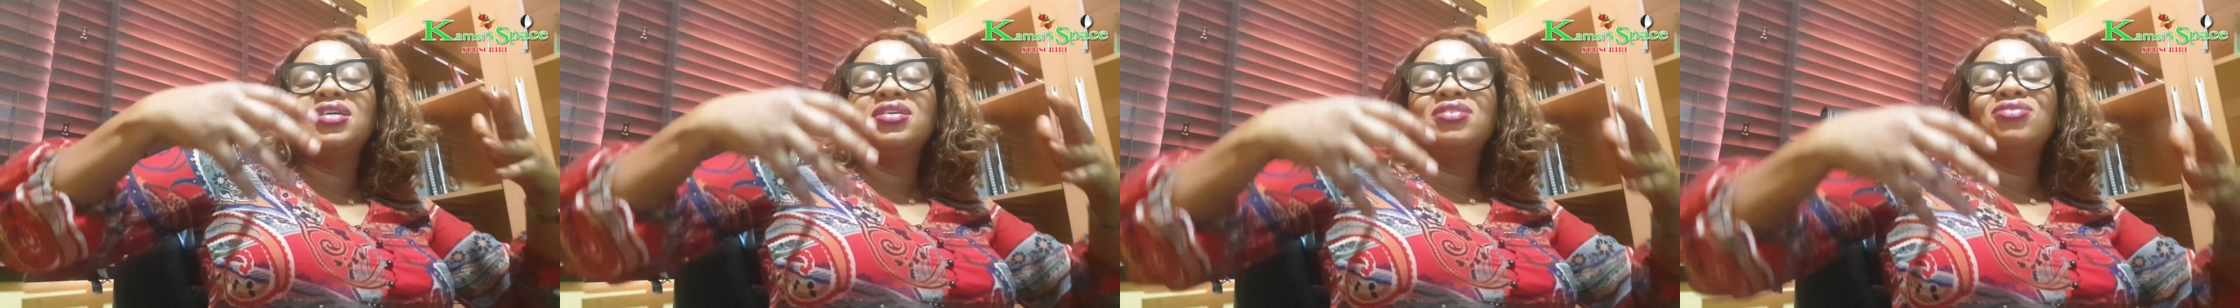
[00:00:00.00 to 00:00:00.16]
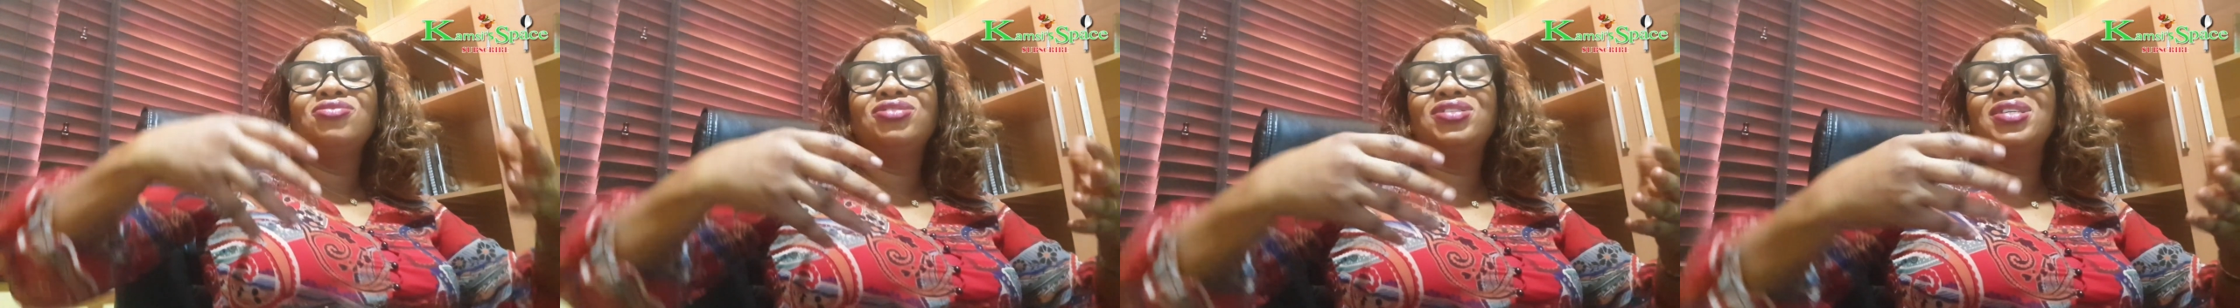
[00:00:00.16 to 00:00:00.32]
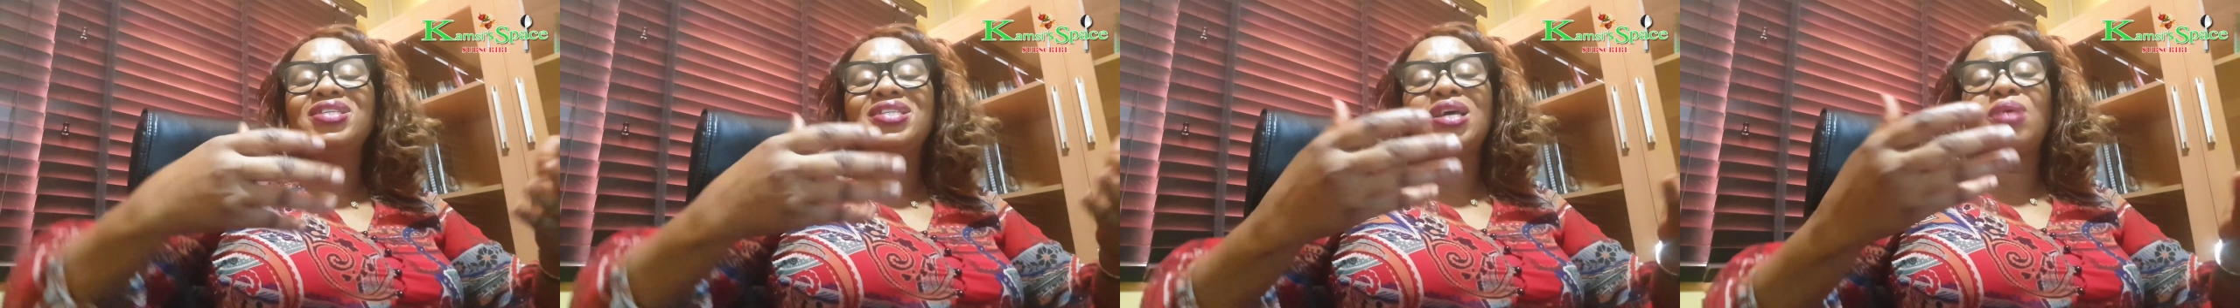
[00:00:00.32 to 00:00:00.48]

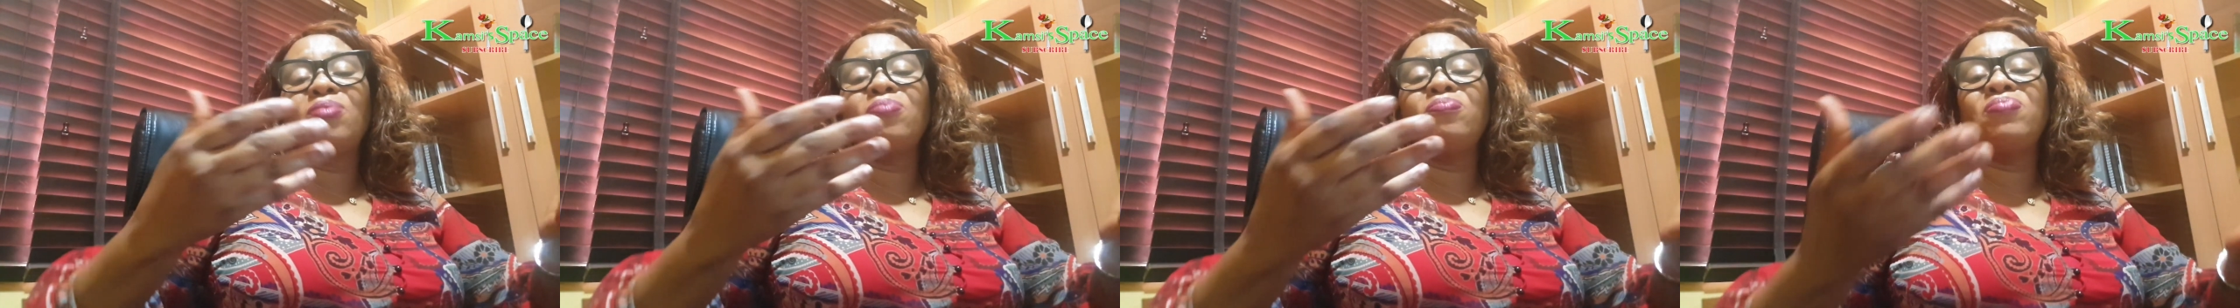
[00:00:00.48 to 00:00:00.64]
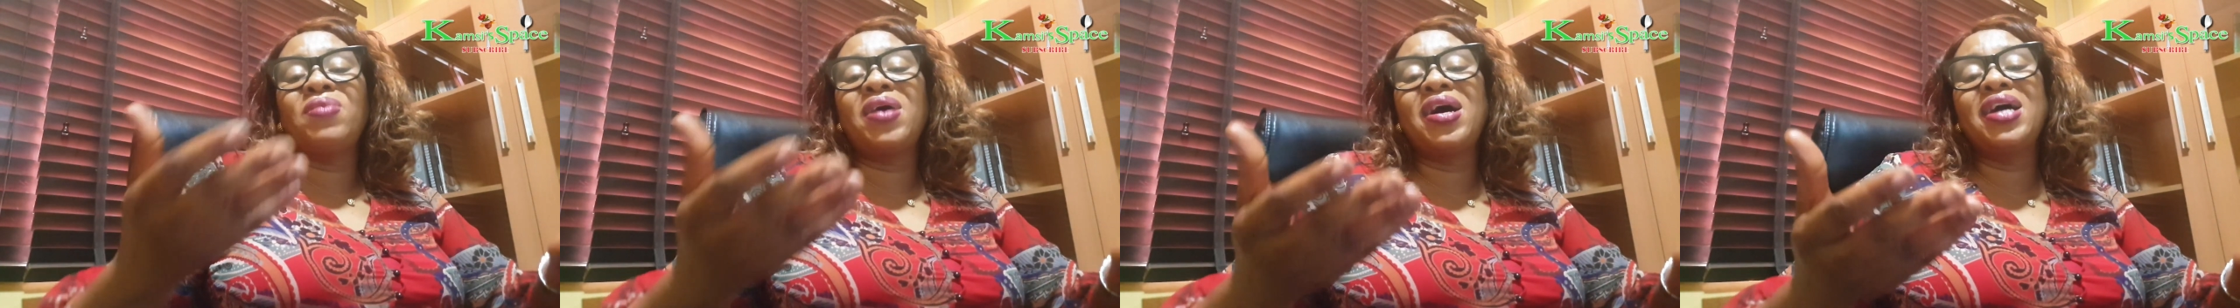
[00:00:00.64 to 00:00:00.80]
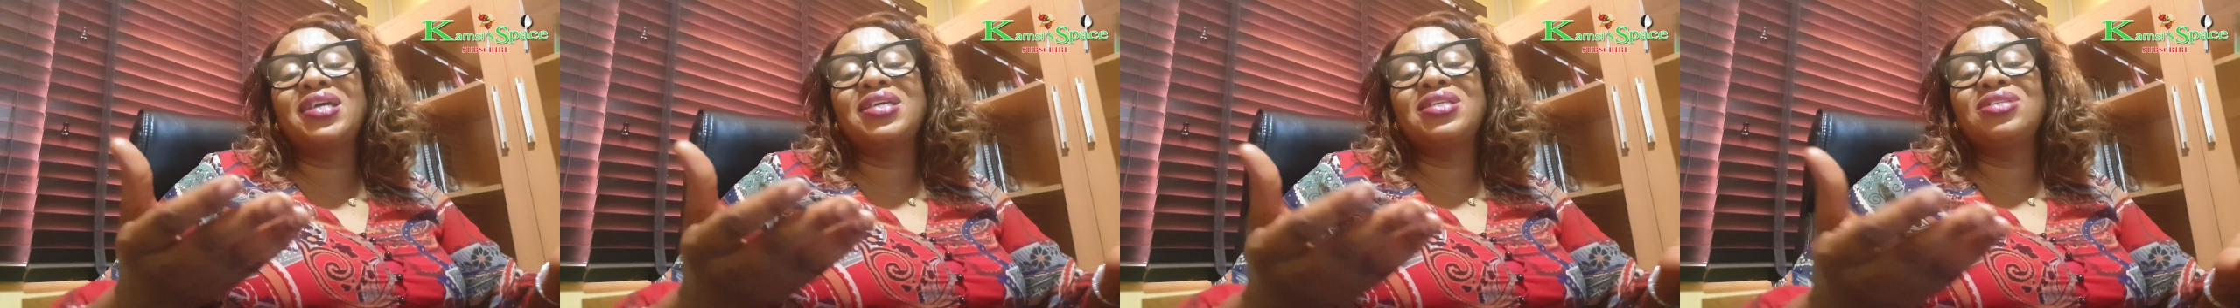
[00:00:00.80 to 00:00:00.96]
You think that
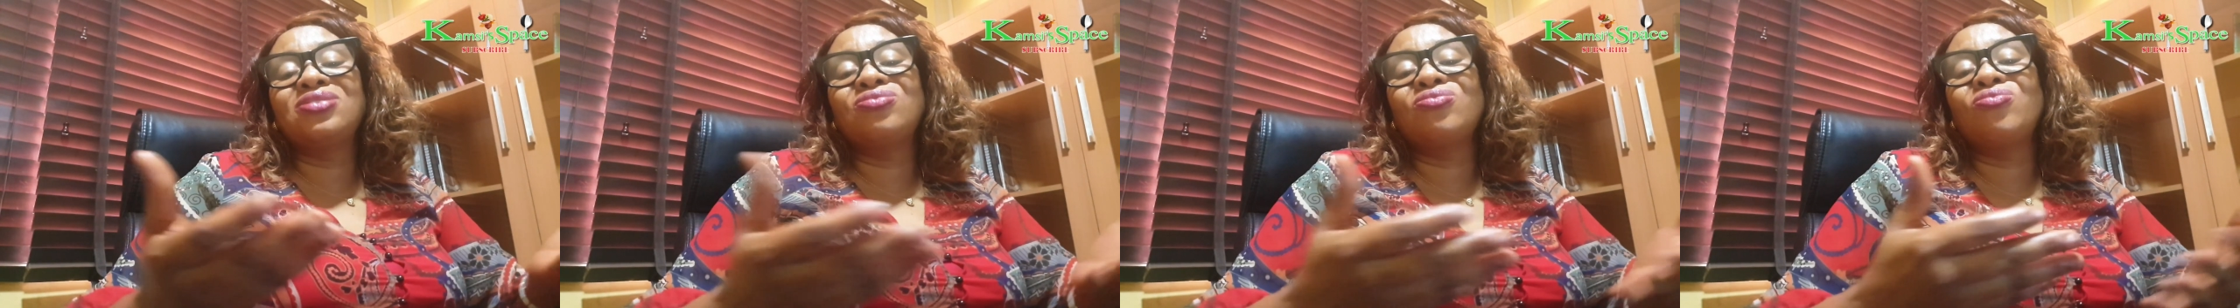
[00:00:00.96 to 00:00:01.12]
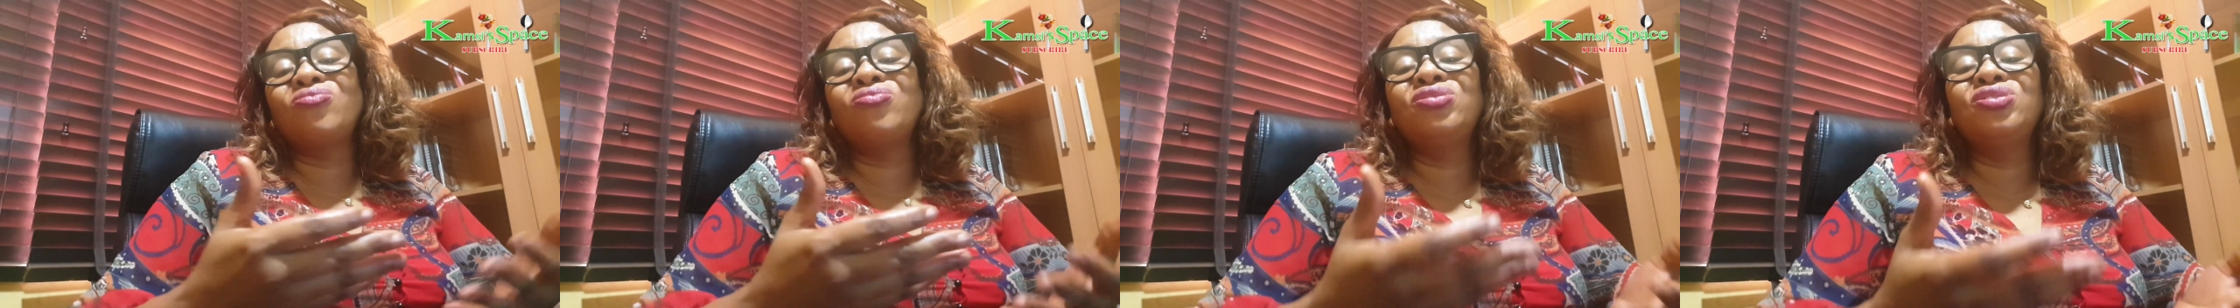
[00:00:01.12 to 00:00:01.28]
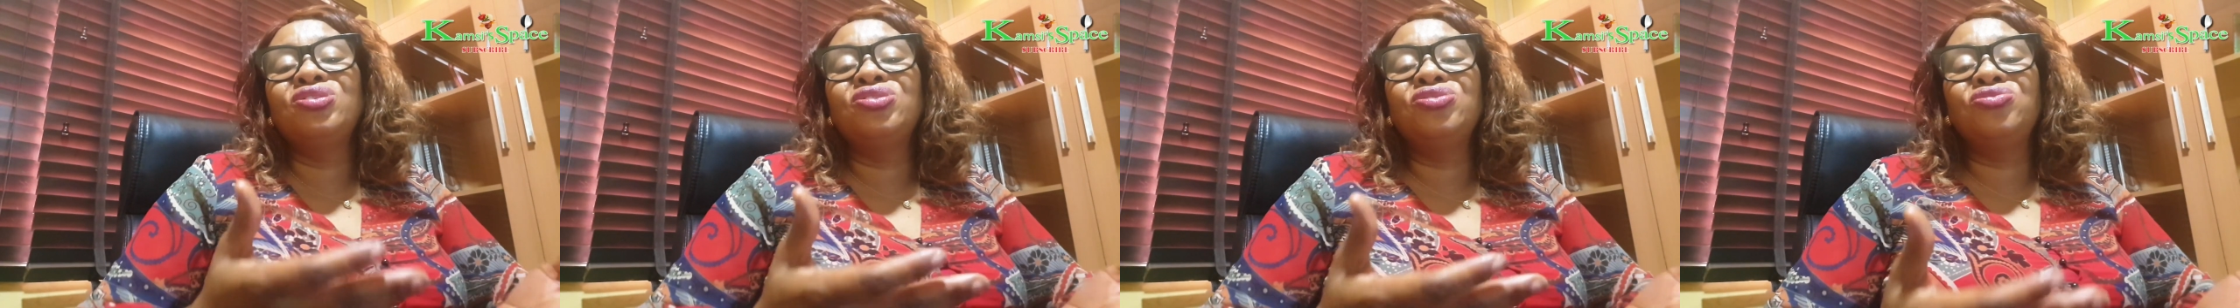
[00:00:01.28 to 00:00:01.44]
bank is
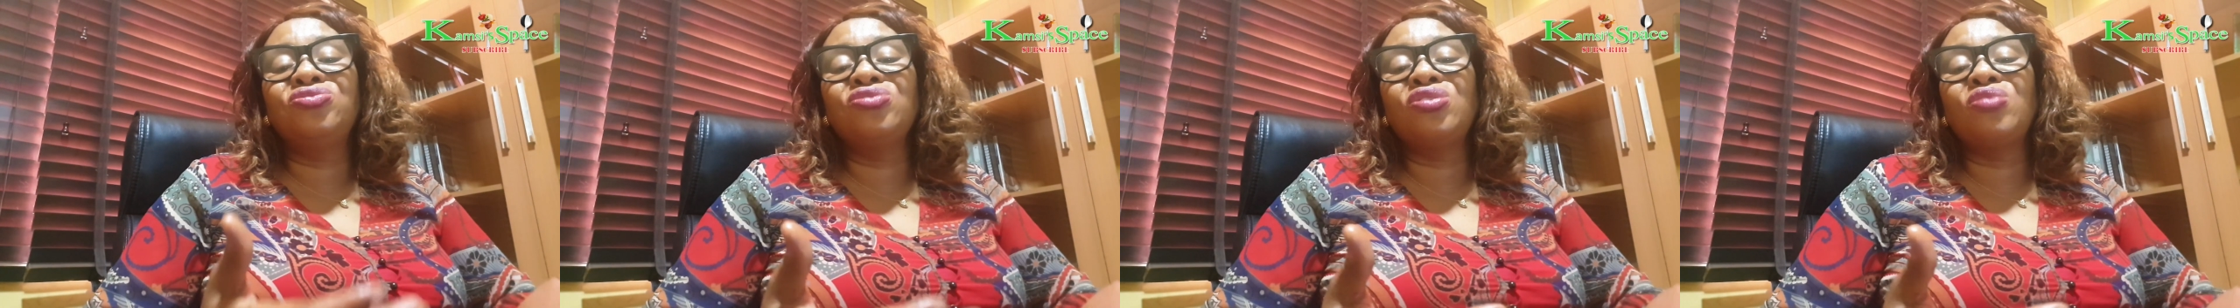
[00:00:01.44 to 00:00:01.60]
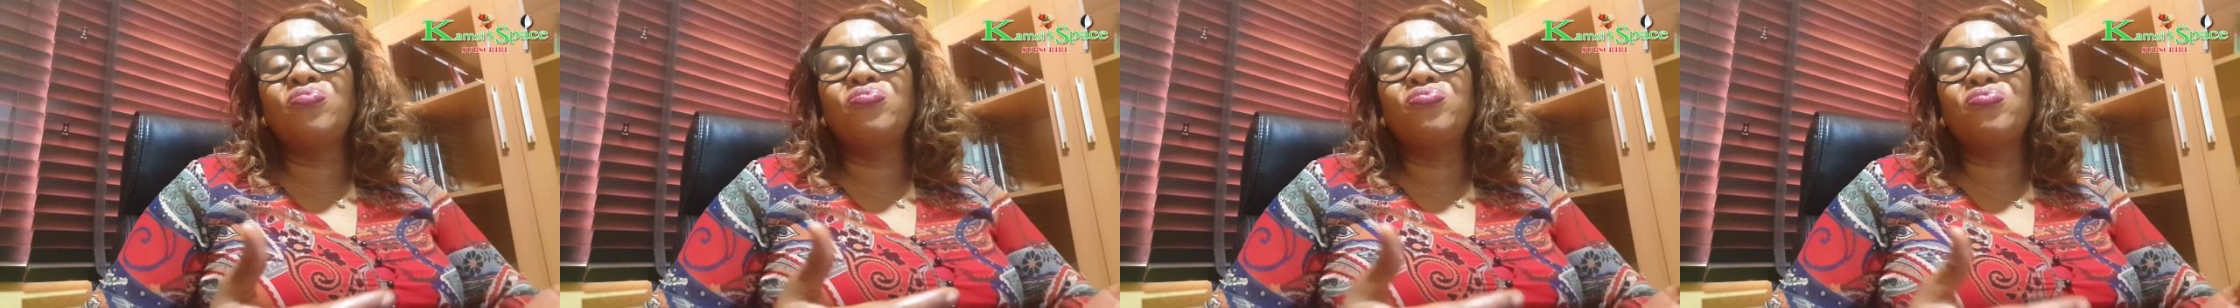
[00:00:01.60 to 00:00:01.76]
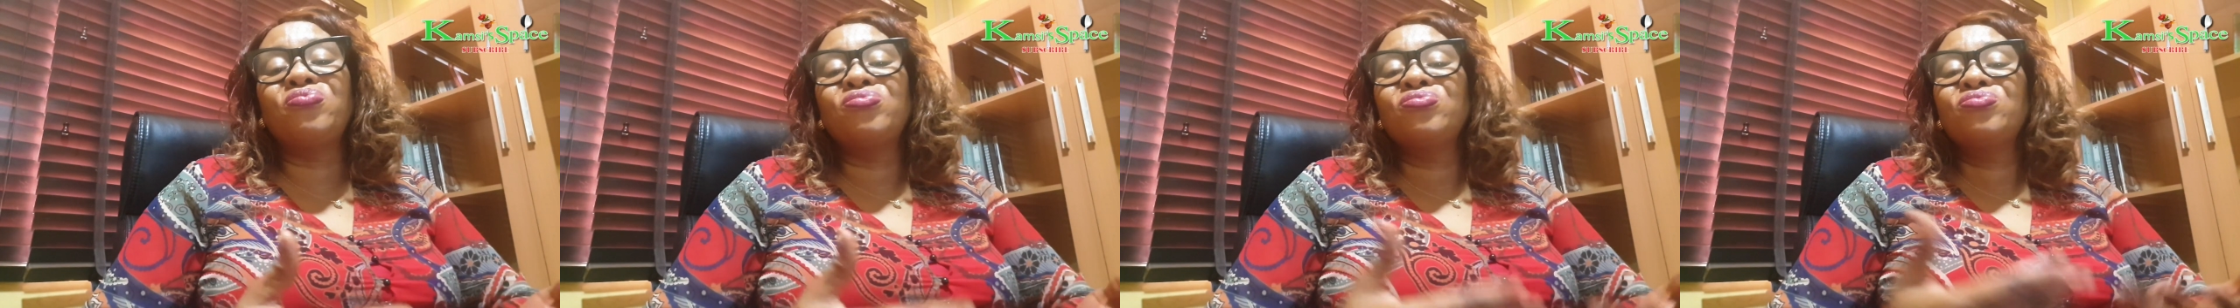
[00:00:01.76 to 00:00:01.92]
the only
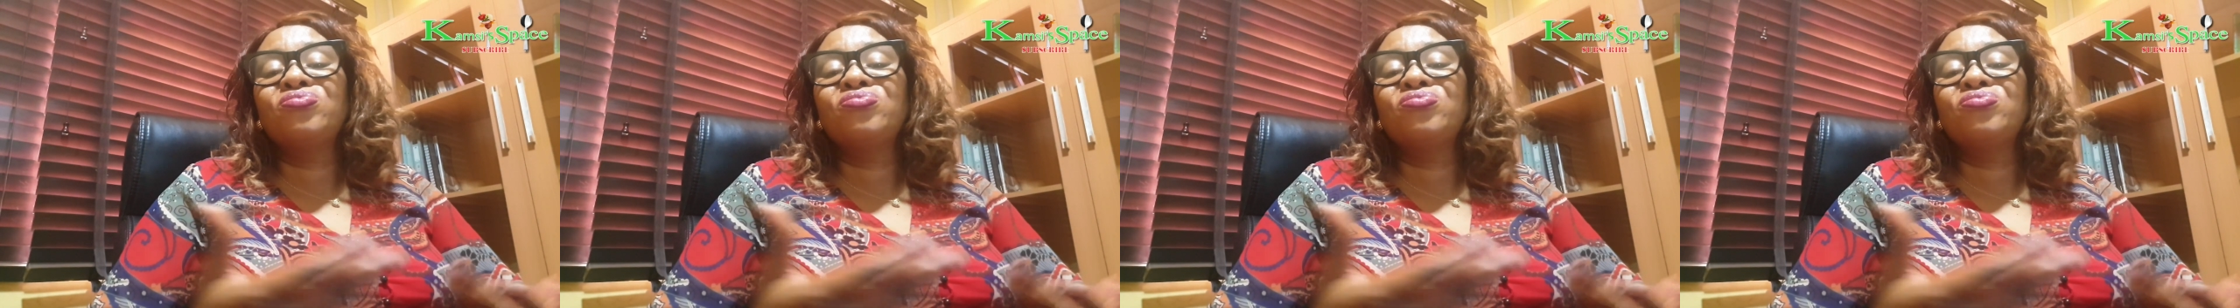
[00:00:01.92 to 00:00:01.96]
job